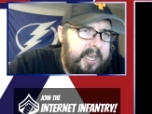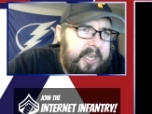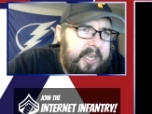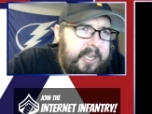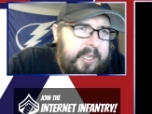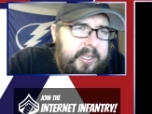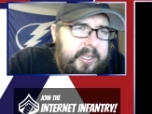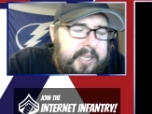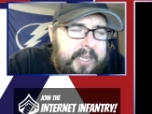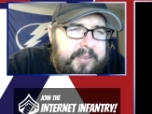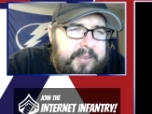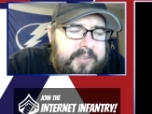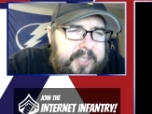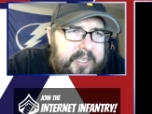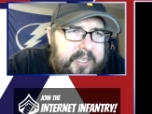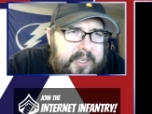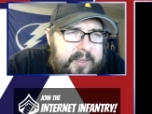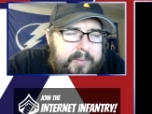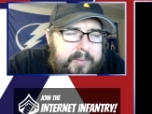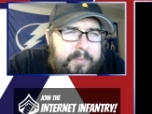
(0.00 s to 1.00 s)

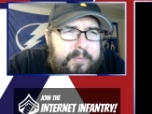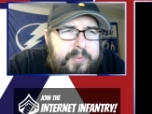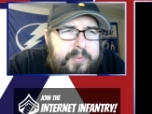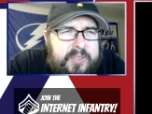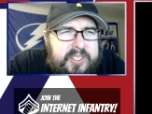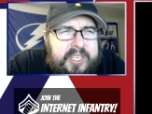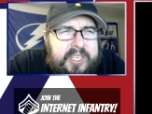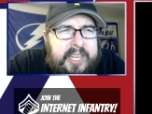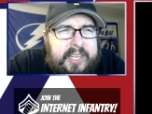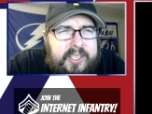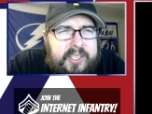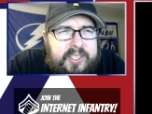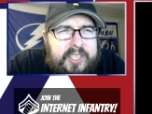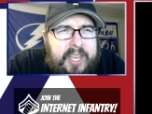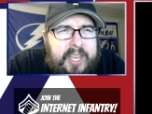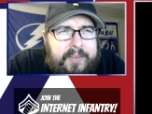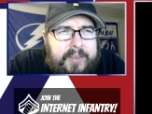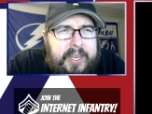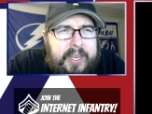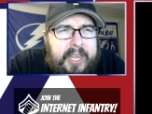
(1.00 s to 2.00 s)
6,
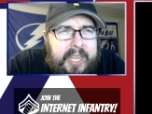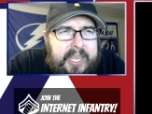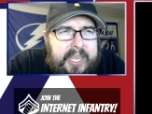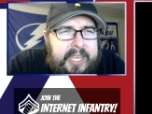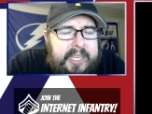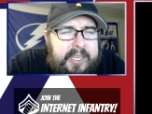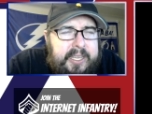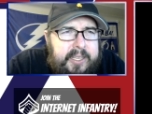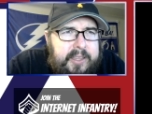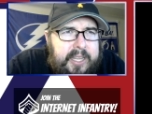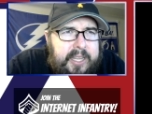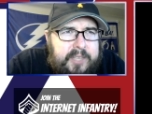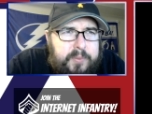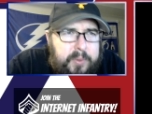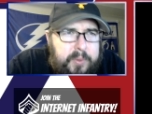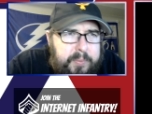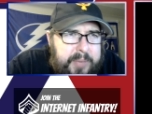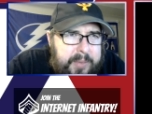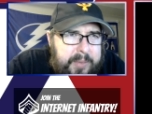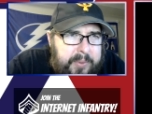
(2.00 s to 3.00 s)
7, 8. That's where
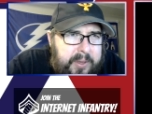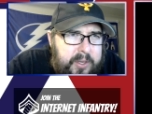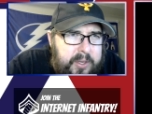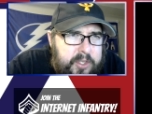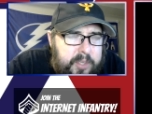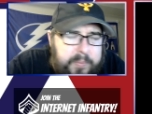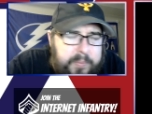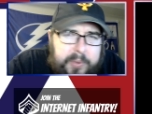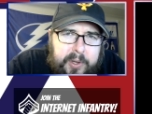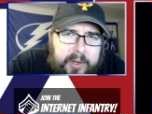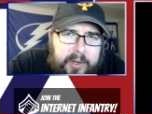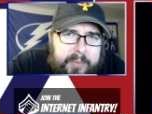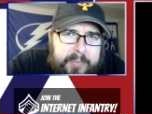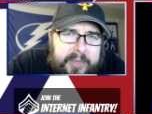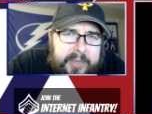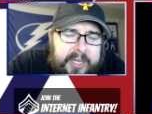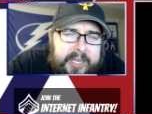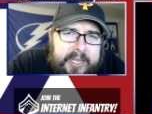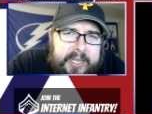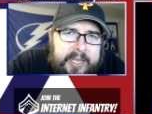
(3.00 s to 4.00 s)
people usually put him,
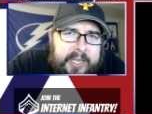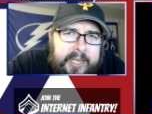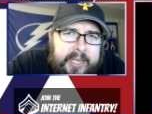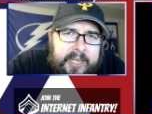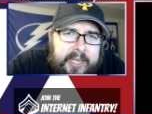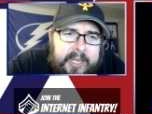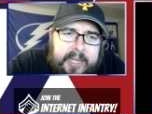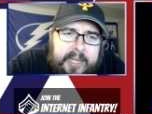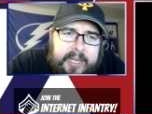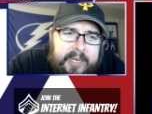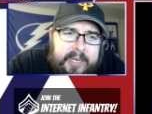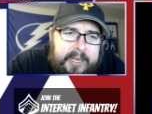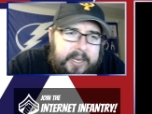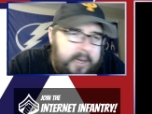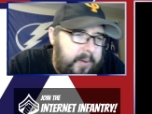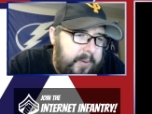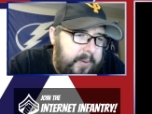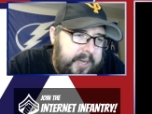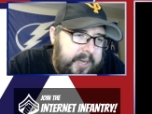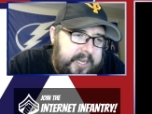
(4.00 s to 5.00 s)
but
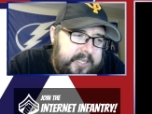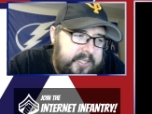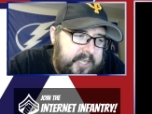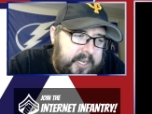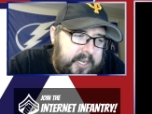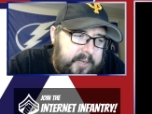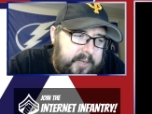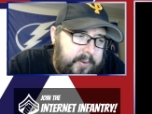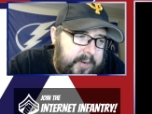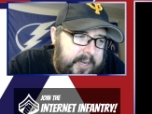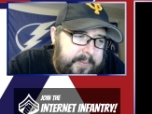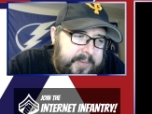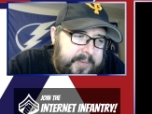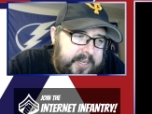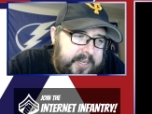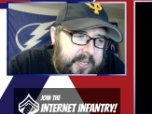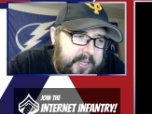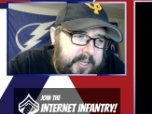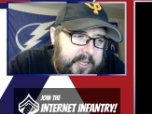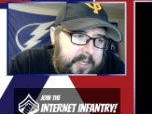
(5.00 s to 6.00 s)
no way.
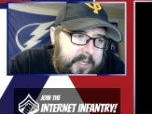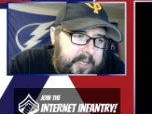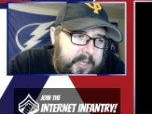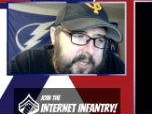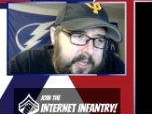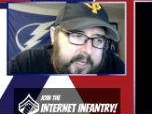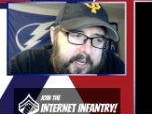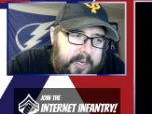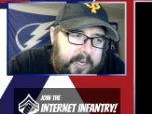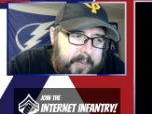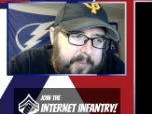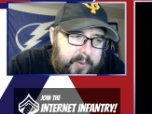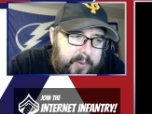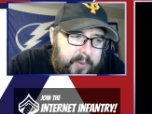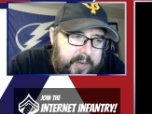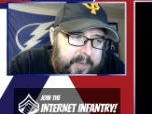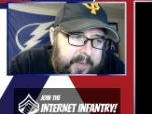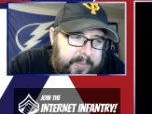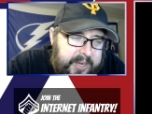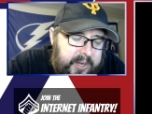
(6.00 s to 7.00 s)
Sakuraba... number
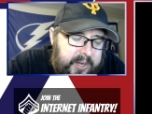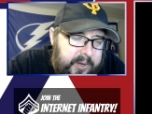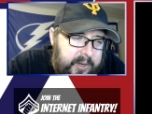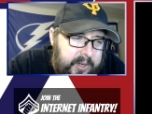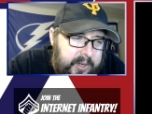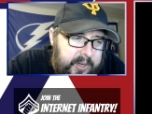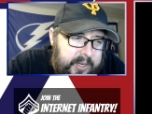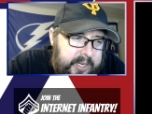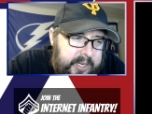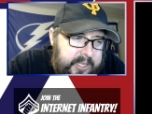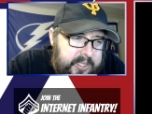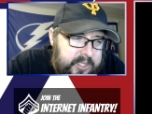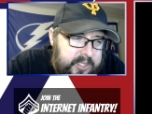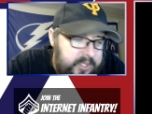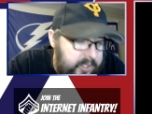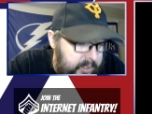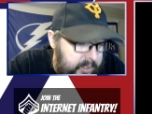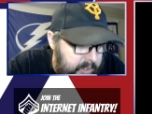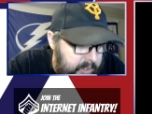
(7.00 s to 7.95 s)
1 in my heart. He just took on